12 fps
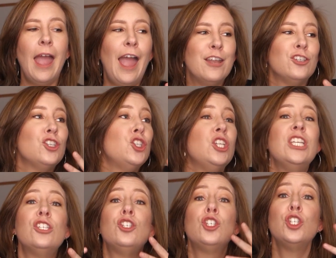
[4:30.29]
and
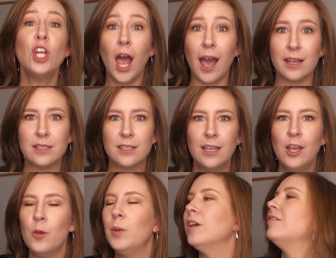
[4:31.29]
she's shocked
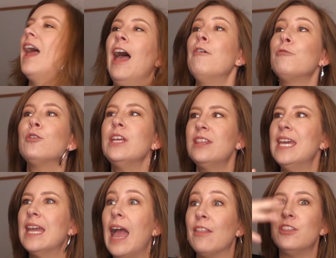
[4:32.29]
because
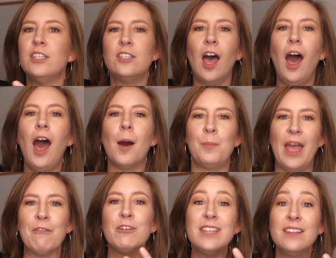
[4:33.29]
everything at the top,
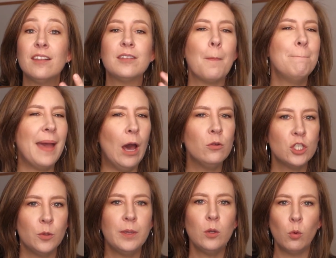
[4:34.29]
everything that's about
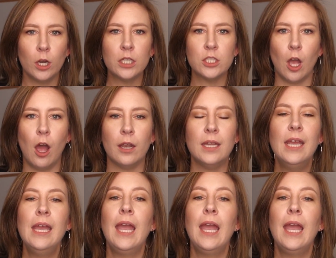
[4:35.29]
to be worked on